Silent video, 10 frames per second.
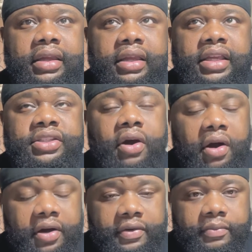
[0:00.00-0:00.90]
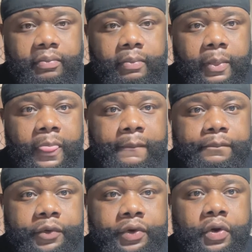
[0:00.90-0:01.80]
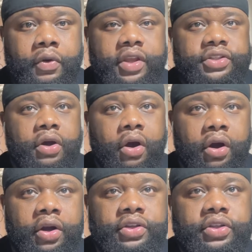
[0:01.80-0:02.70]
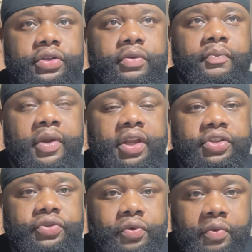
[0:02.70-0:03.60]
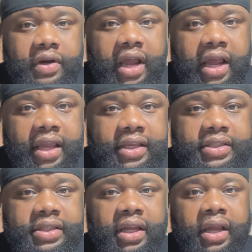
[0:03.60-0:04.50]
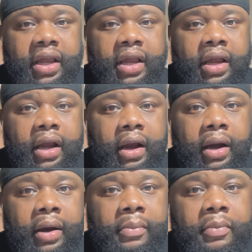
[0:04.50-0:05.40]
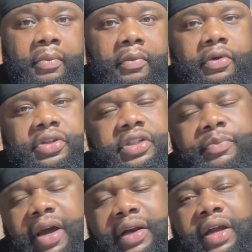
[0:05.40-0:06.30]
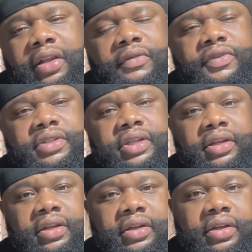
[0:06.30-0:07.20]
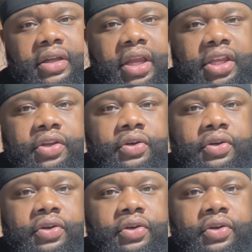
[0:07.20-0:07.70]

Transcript: it's hard. You know, it's hard being scrutinized just by the color of your skin. And